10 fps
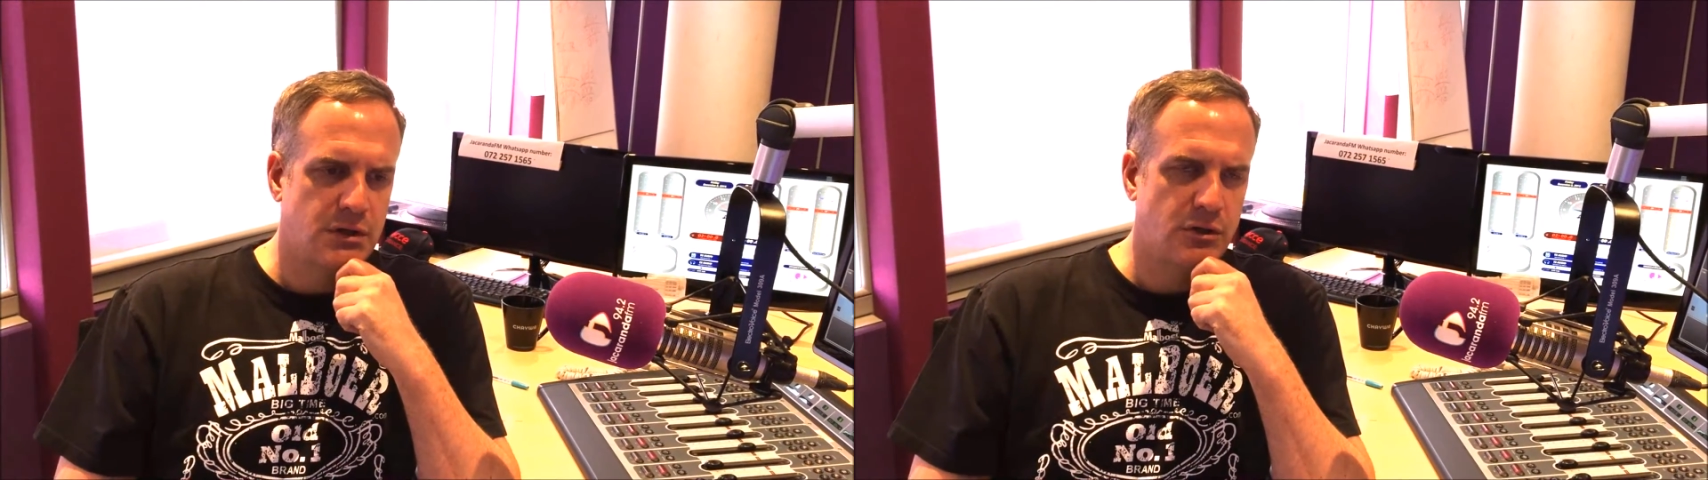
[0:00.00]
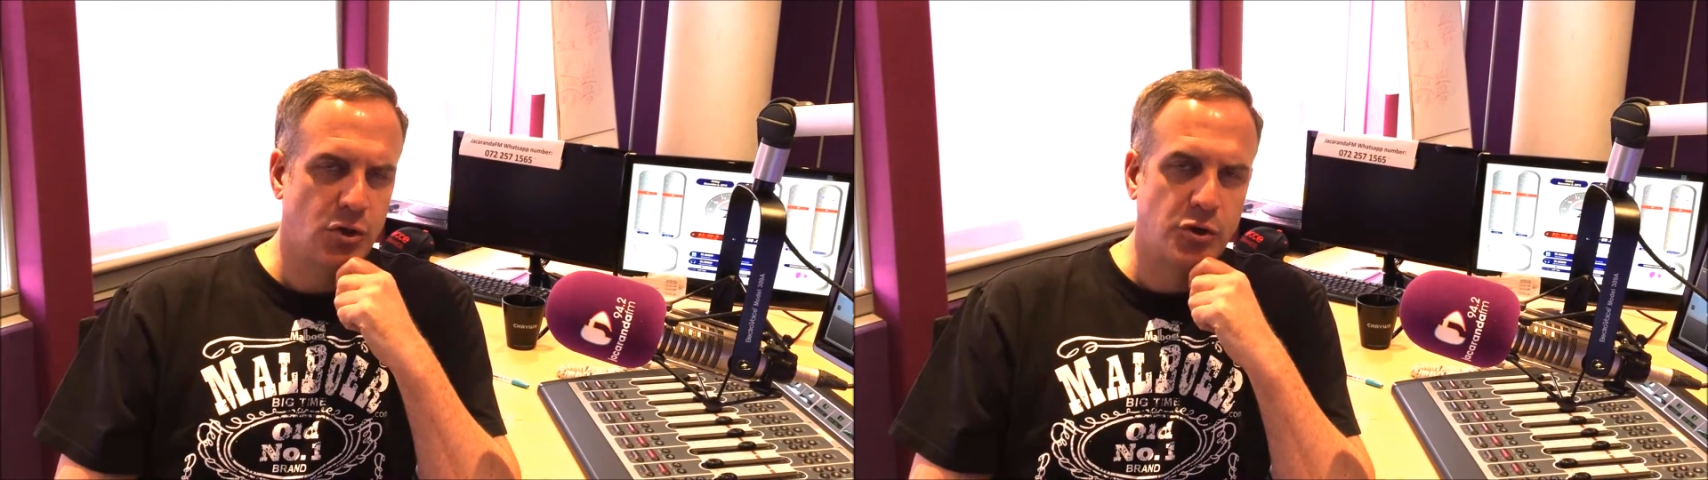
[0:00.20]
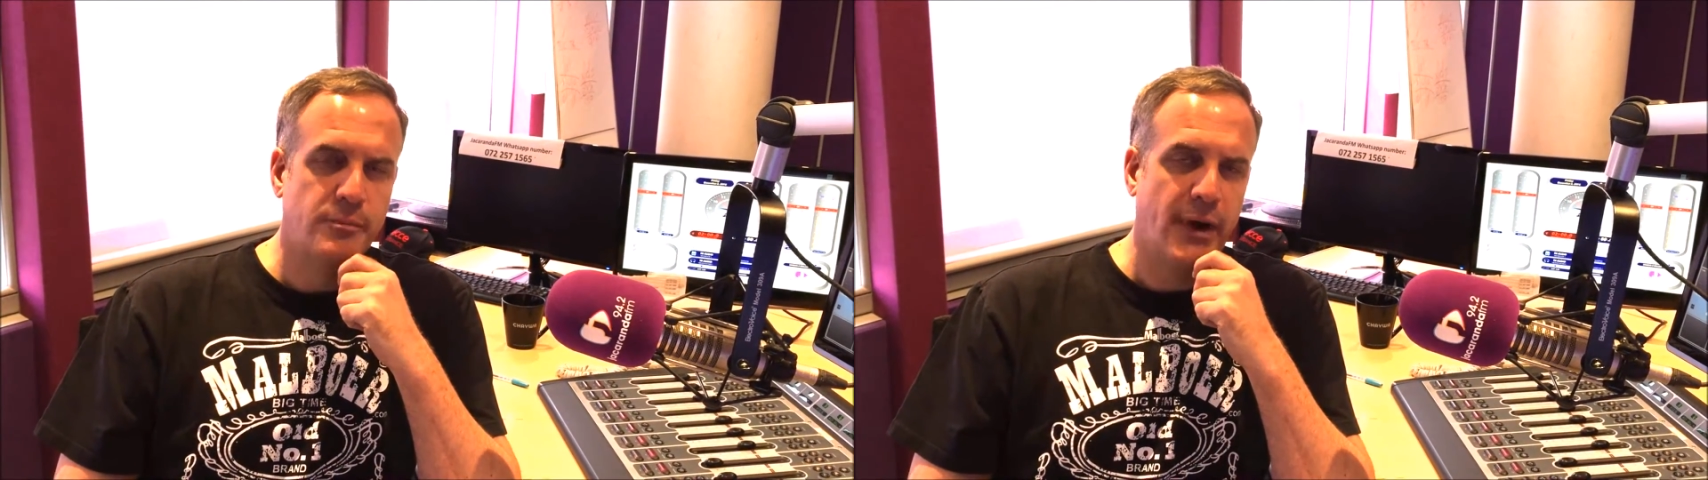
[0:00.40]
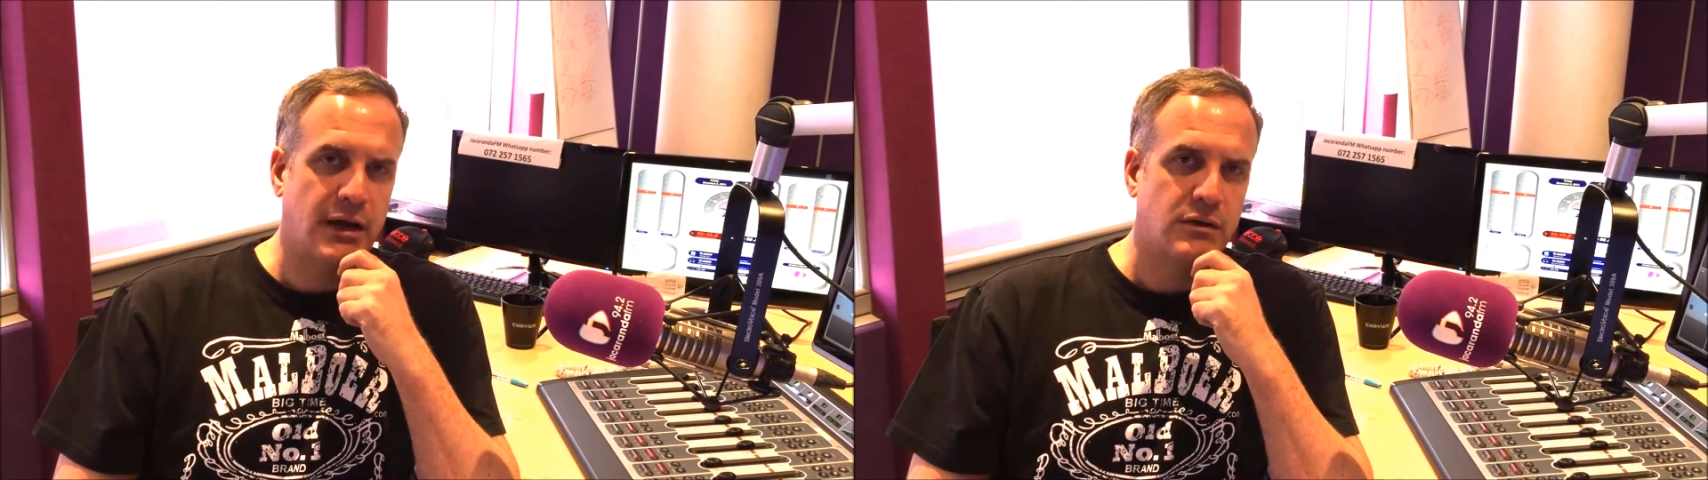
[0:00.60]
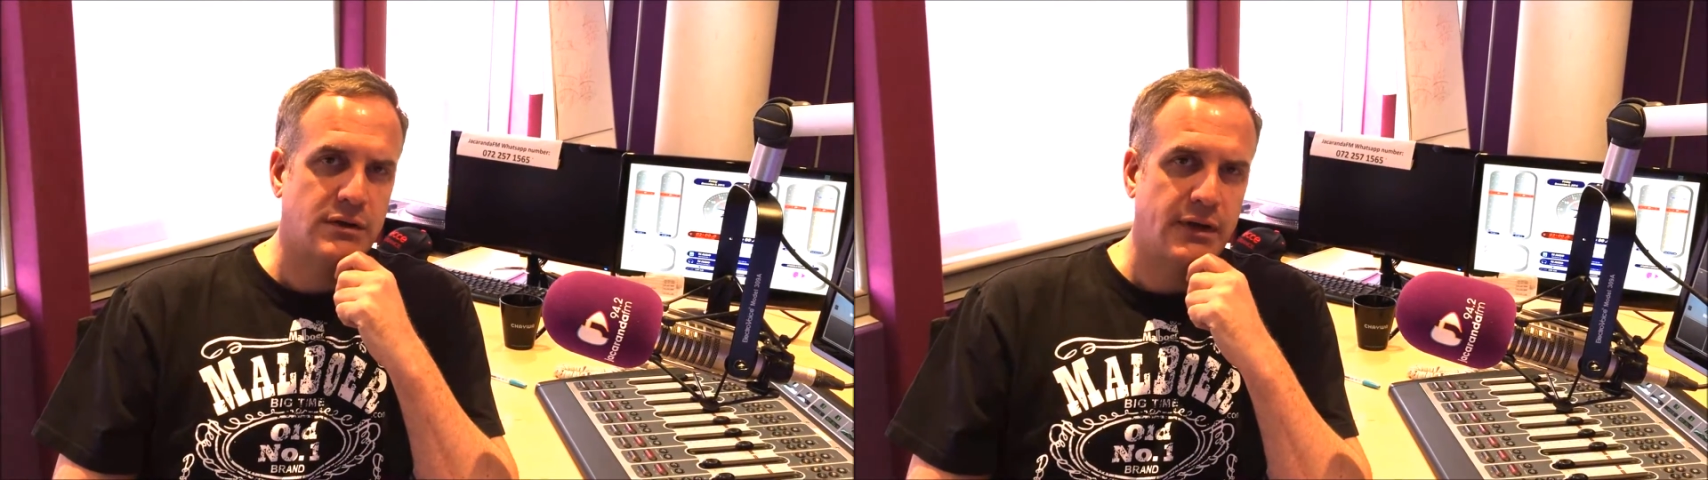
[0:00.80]
look
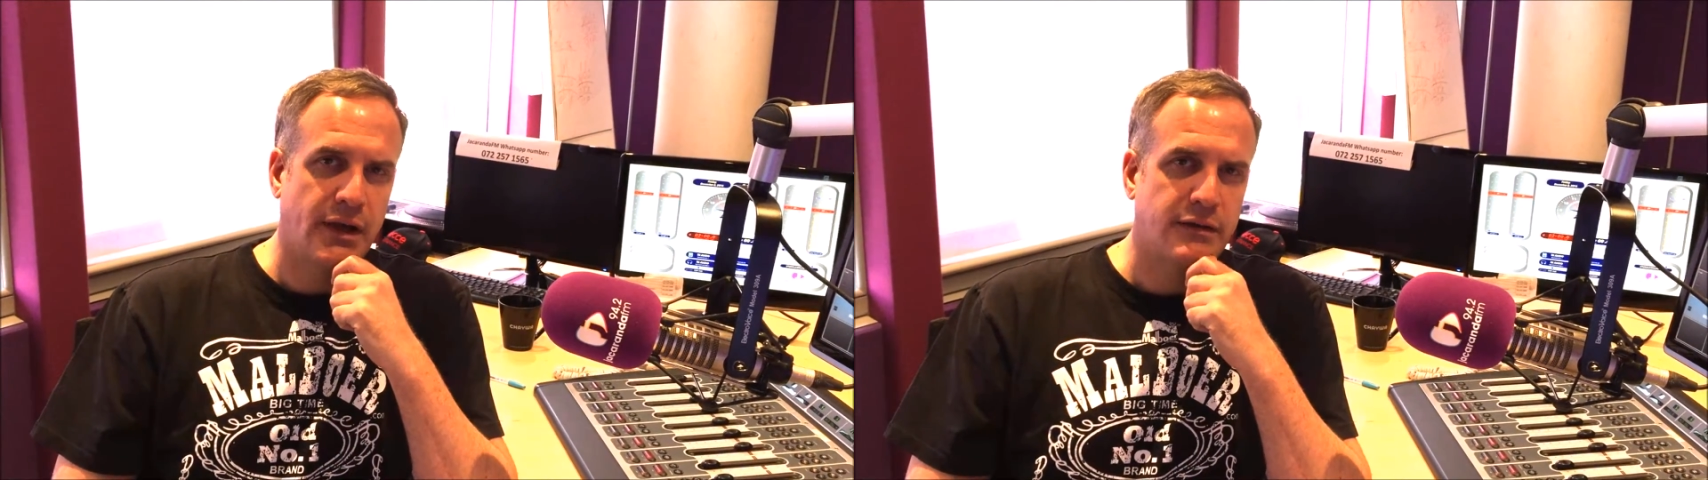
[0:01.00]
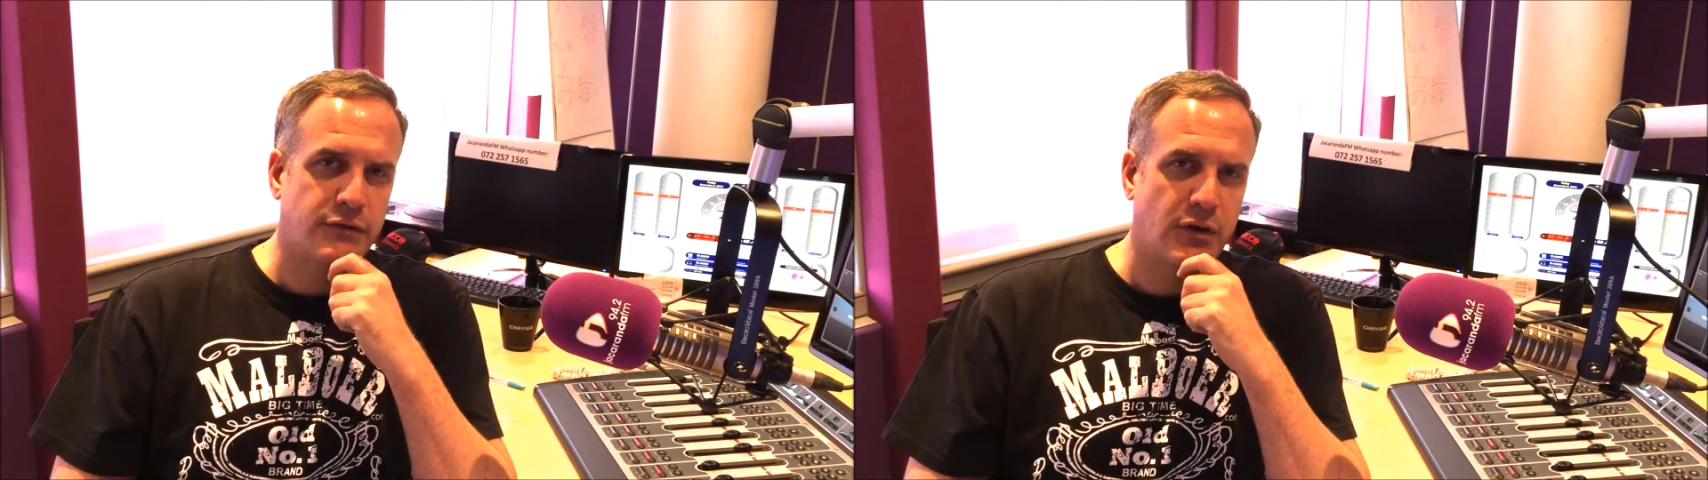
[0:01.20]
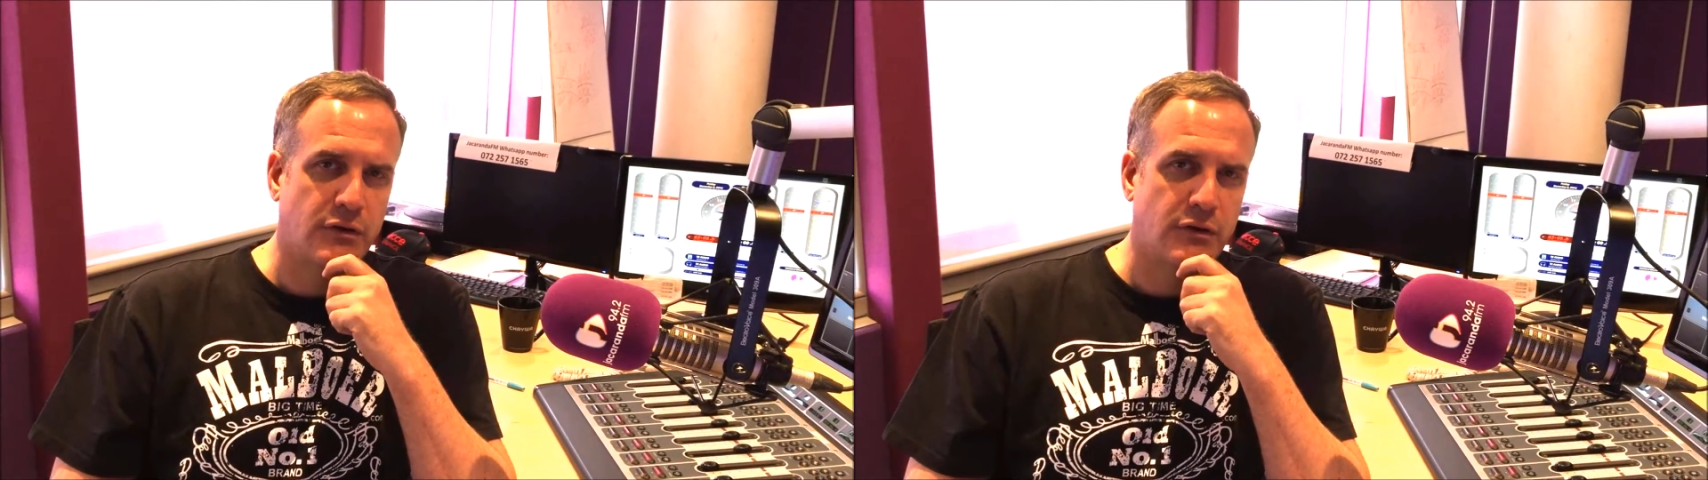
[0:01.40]
back on the life